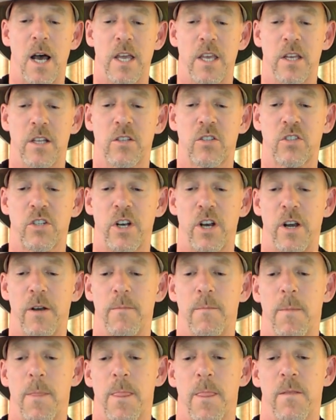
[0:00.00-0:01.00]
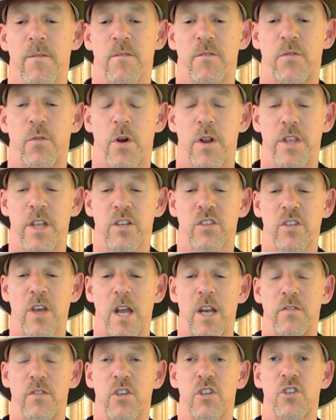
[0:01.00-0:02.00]
insert for the
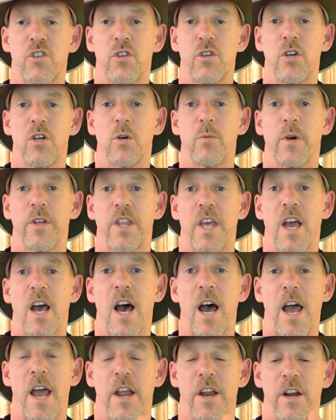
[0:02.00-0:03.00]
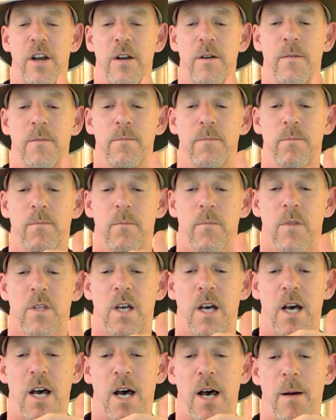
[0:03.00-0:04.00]
inside of your shoe with a higher
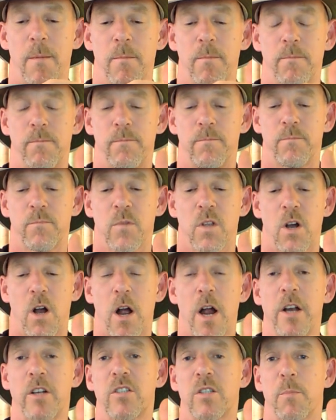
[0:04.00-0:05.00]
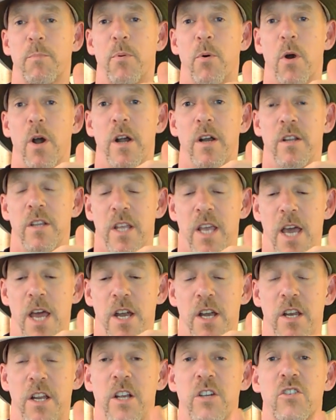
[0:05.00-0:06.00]
arch support. And
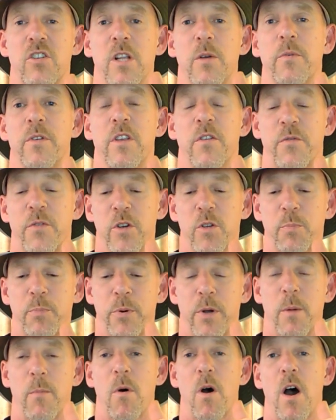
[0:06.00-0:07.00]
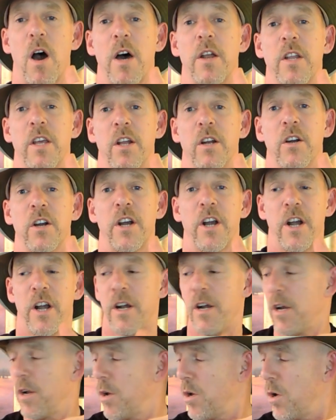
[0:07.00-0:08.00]
initially, when you first put them on, it'll
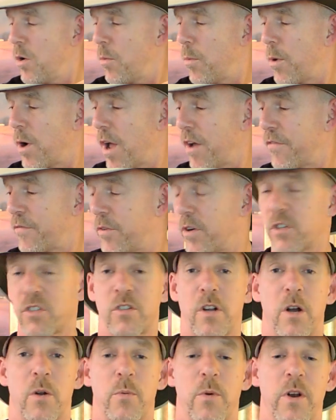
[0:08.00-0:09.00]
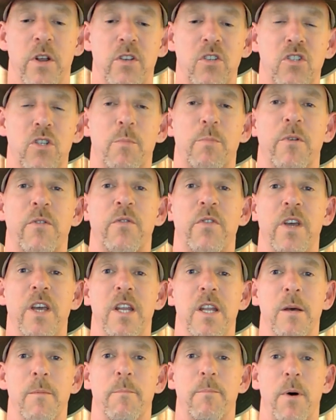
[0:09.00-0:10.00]
hurt. When I first started wearing
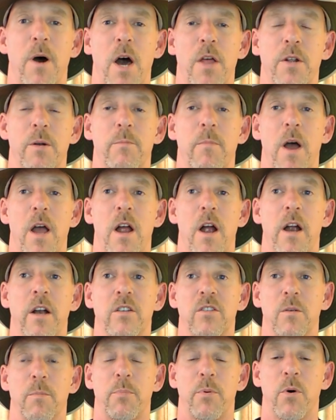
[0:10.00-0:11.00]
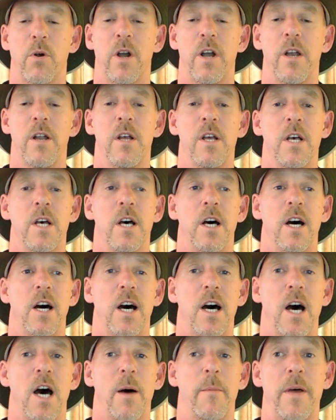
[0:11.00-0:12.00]
Superfeet, it bothered my arch support.
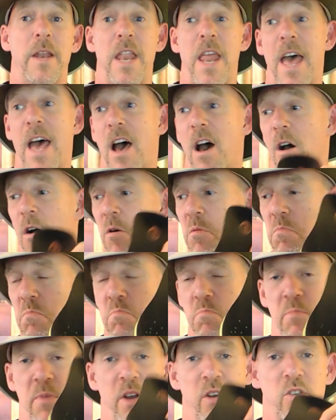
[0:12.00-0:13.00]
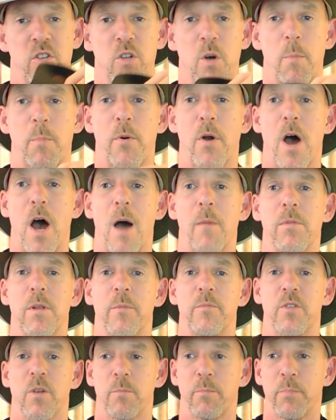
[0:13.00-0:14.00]
And now there's no
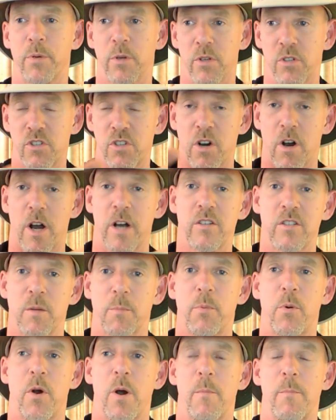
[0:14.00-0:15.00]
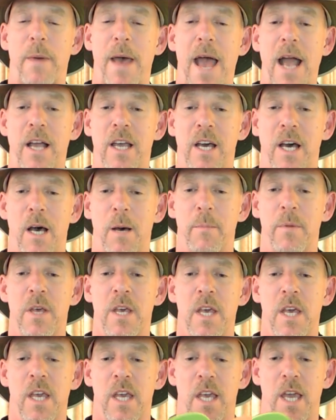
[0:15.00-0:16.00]
problems. It pulls your arch support back up,
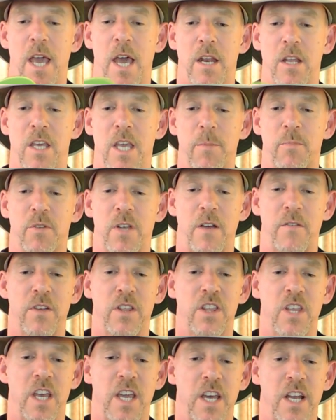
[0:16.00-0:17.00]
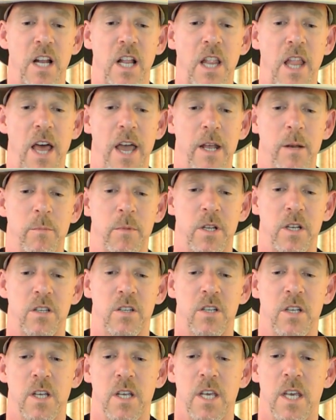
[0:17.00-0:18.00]
and it keeps everything in alignment.